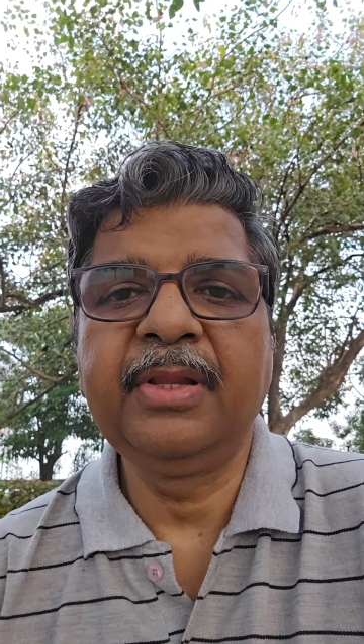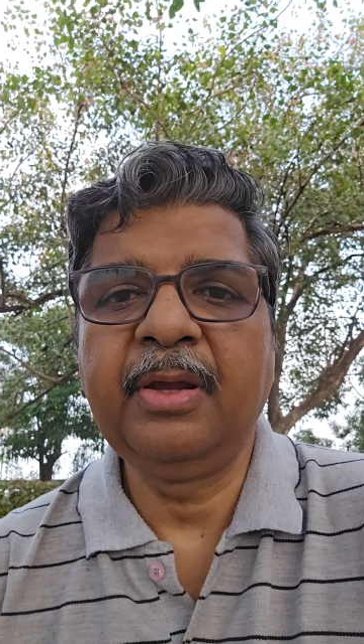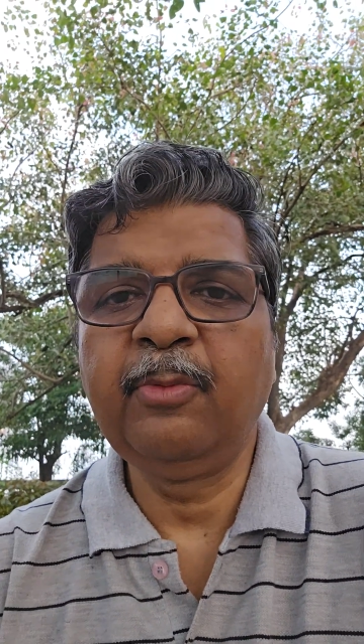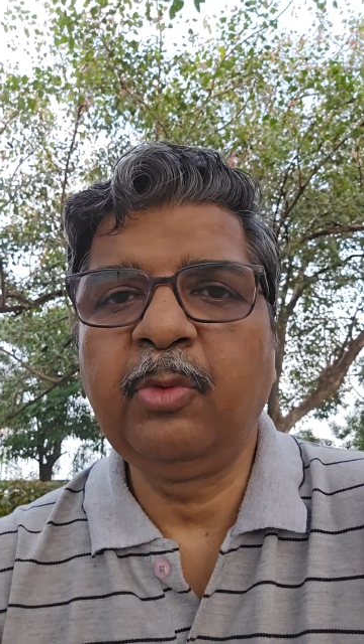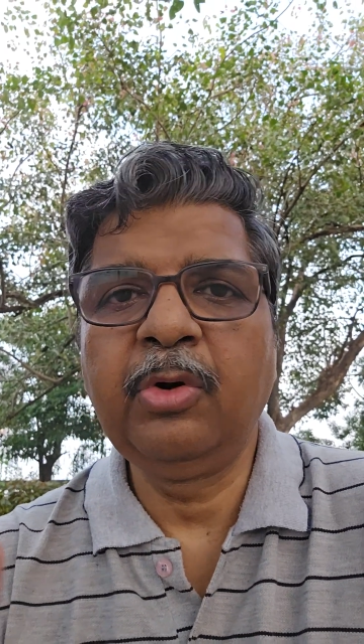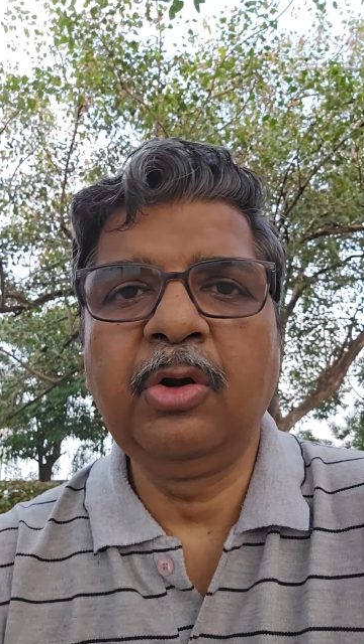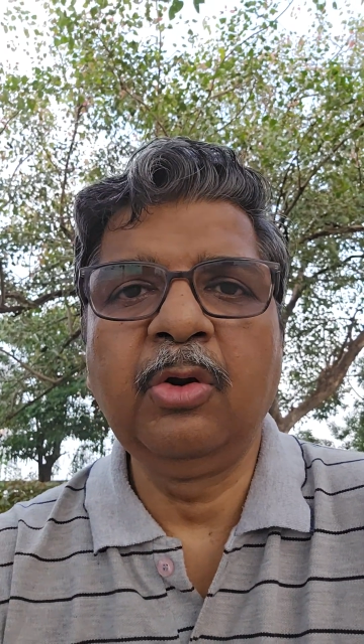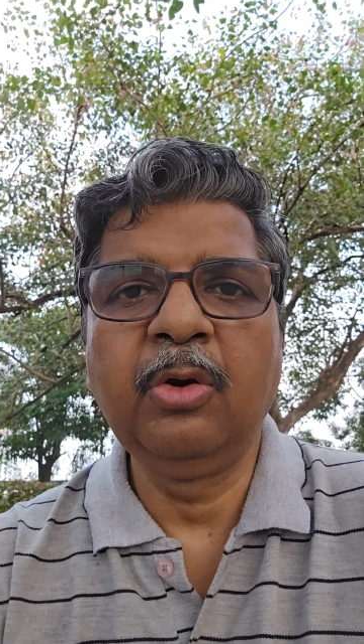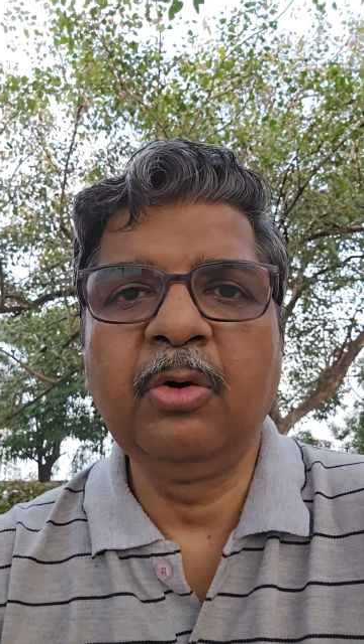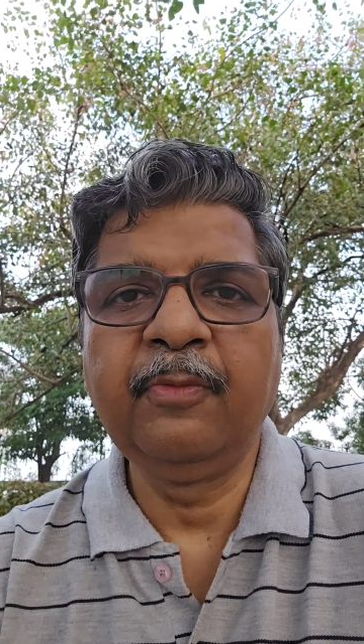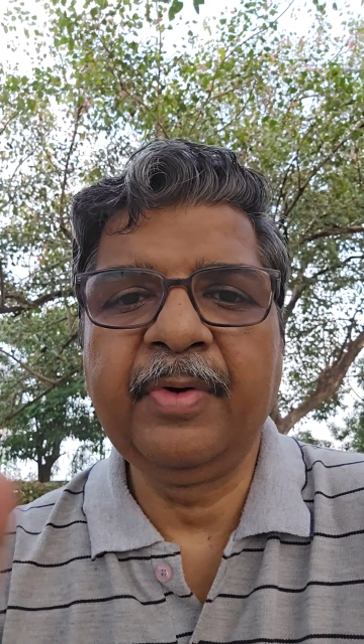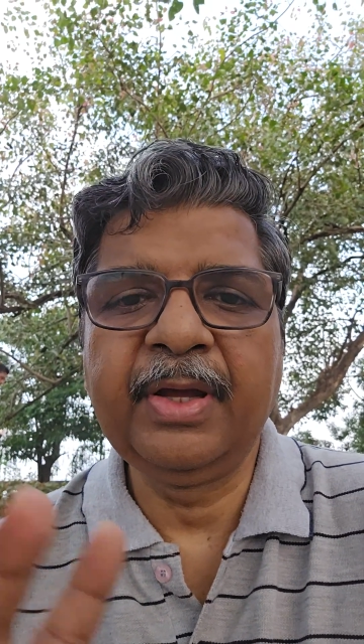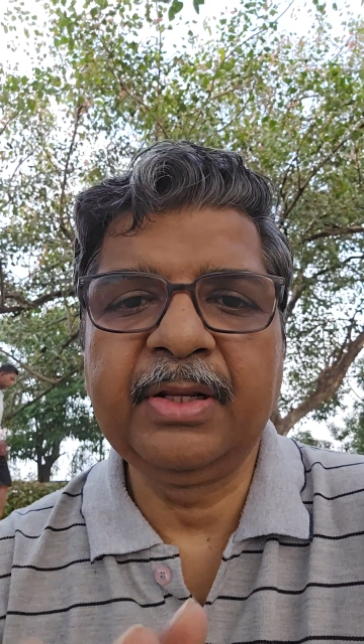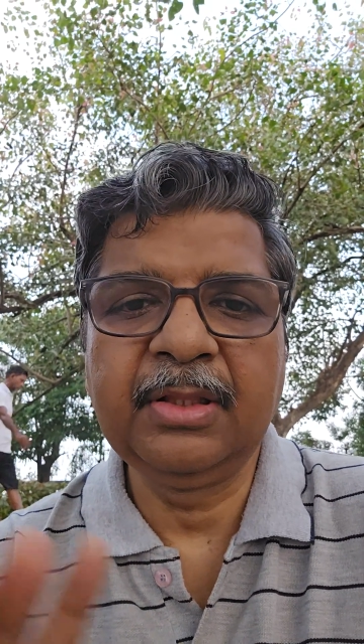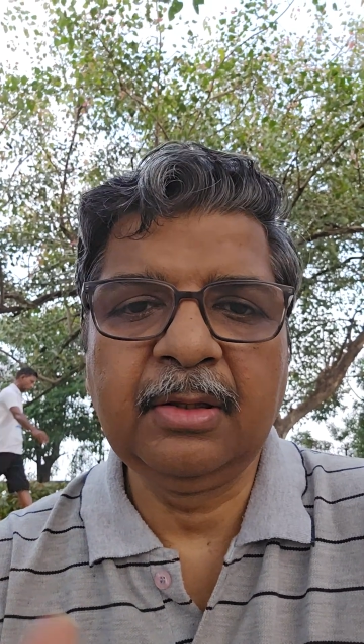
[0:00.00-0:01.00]
They would know
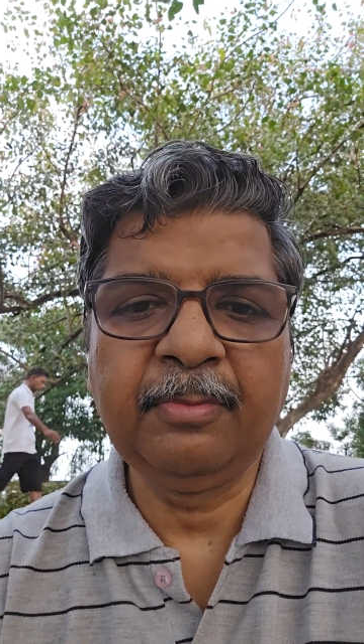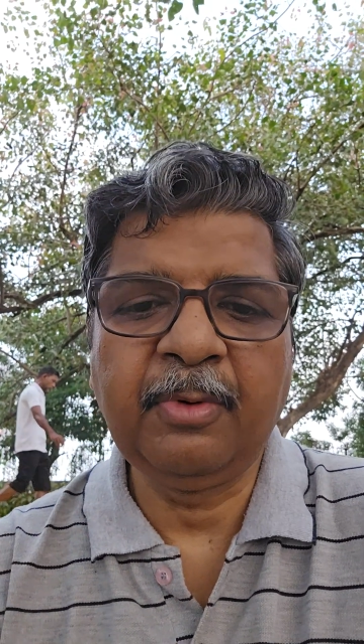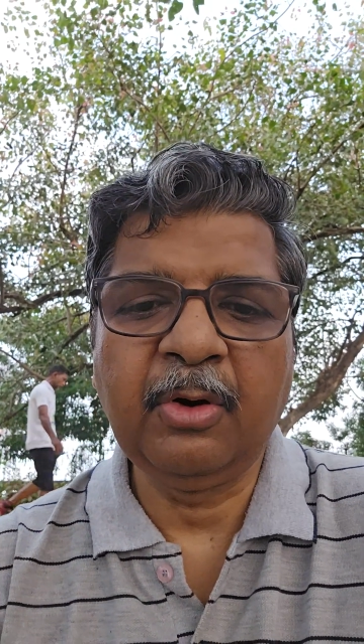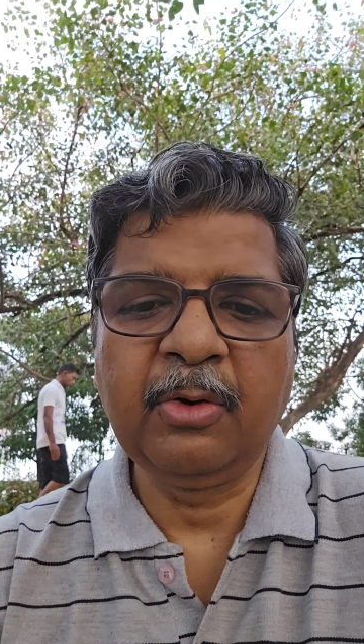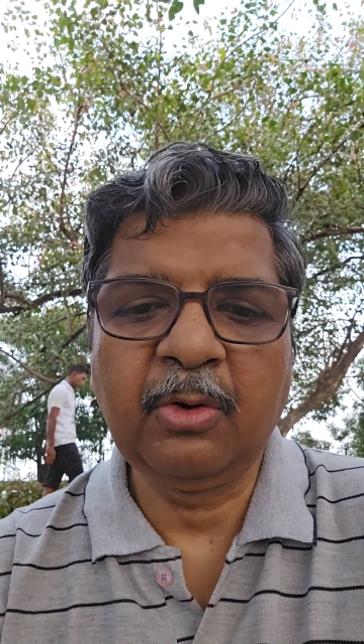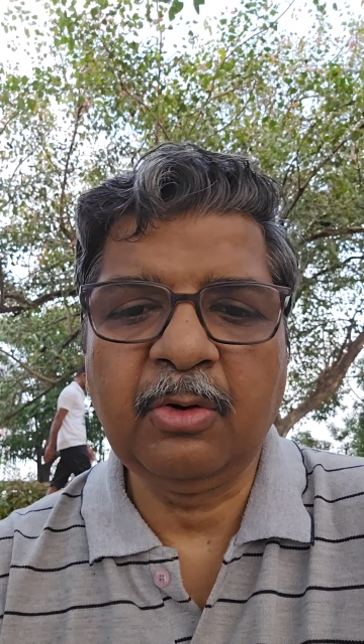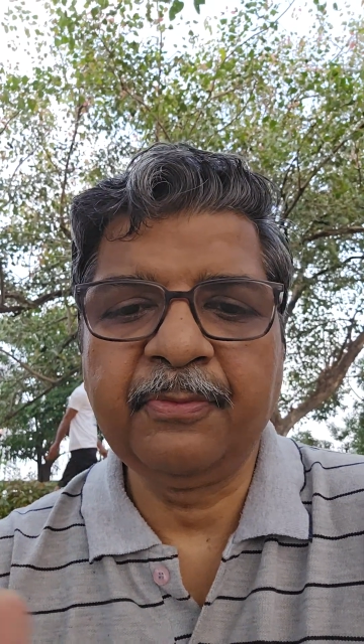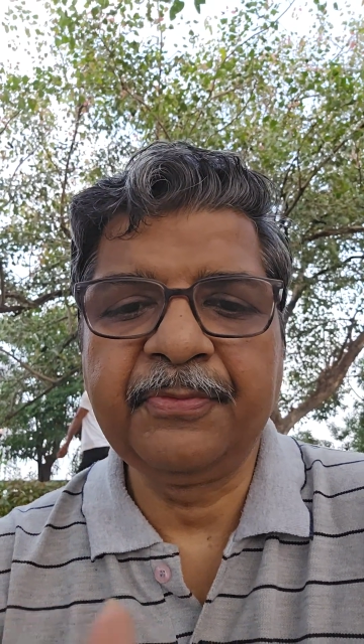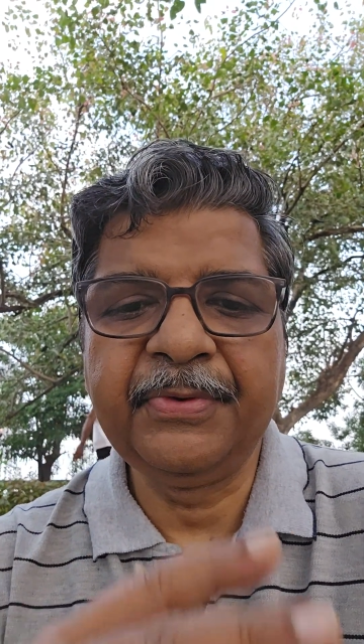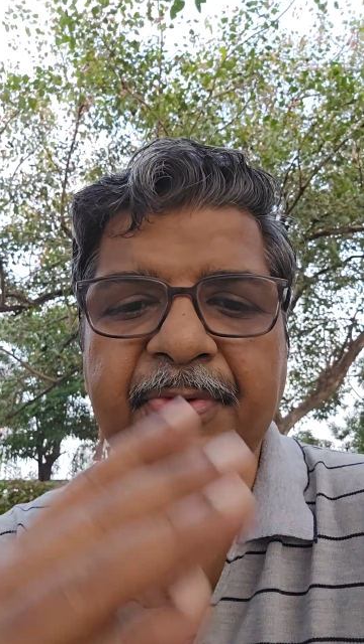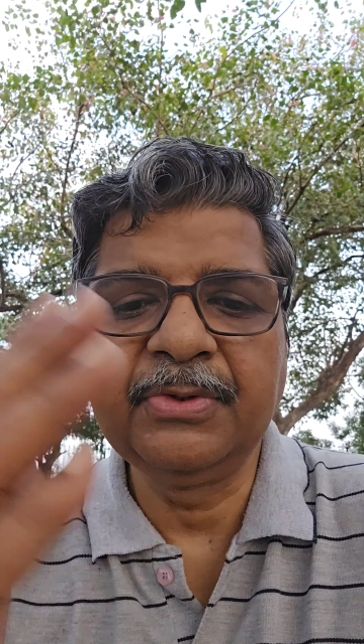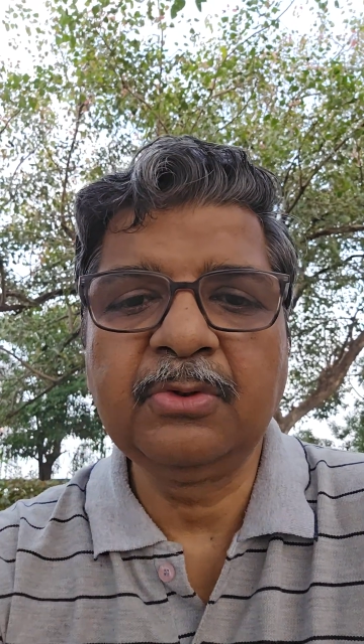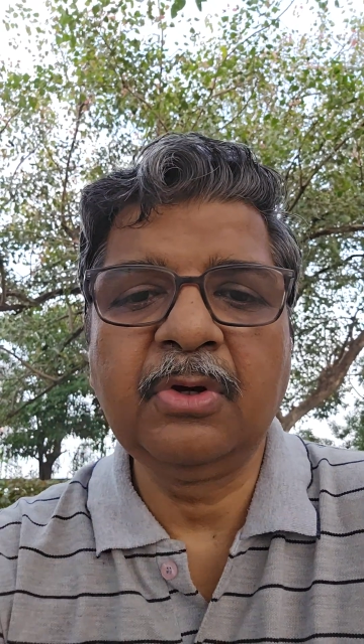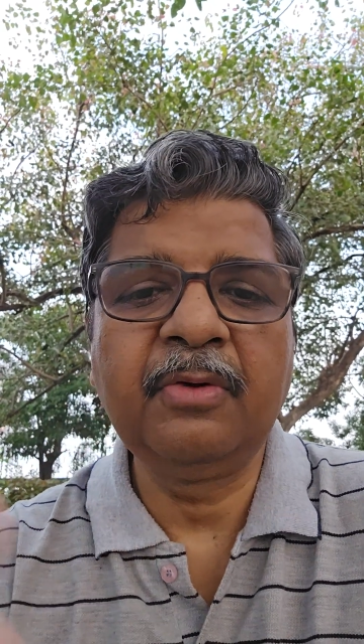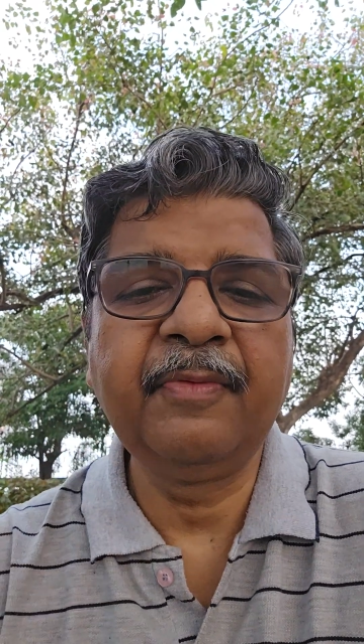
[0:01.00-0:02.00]
where the power off
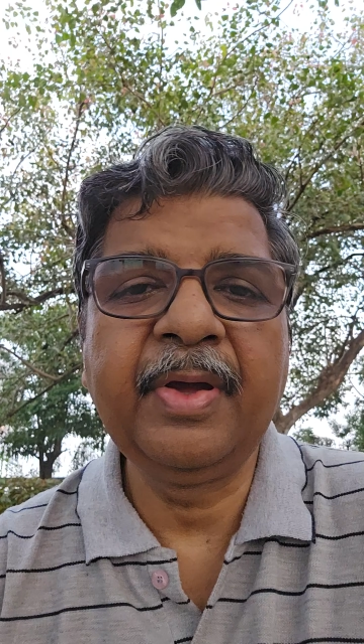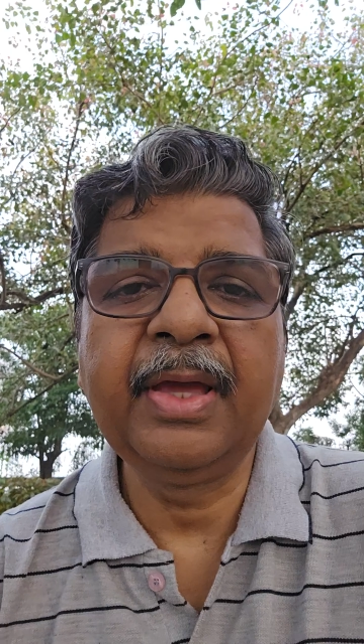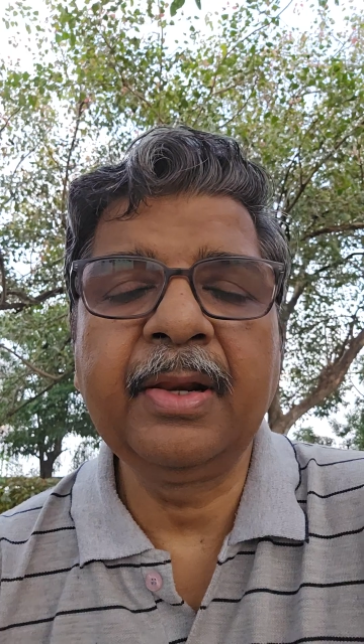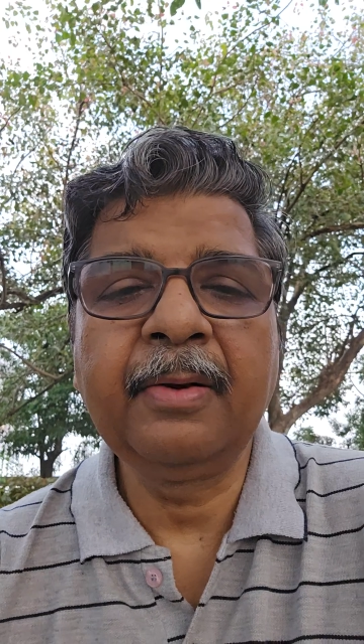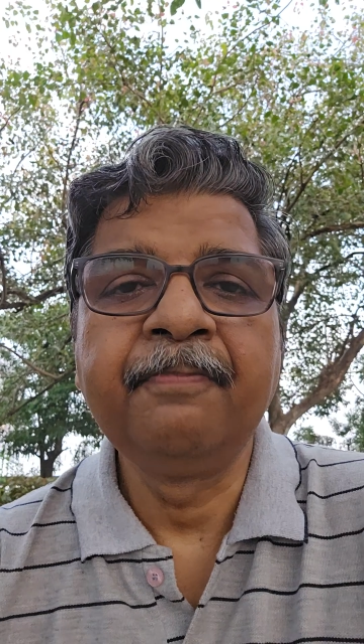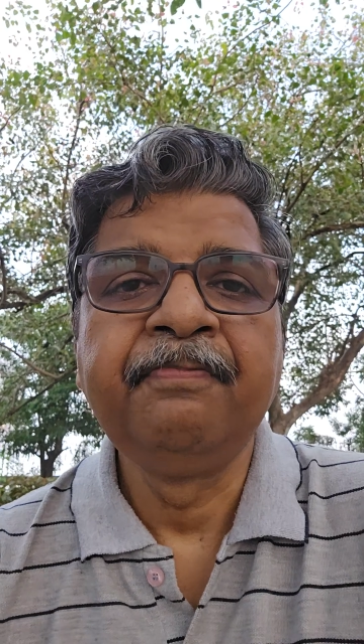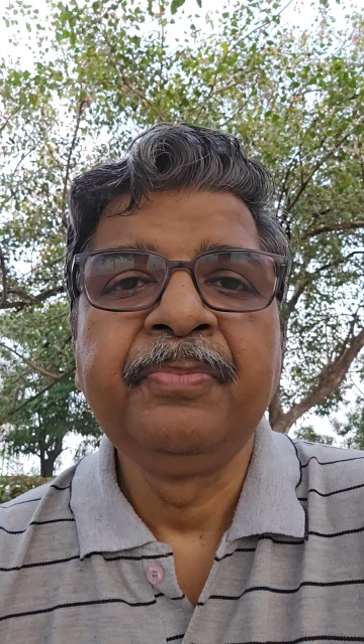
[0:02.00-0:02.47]
is or where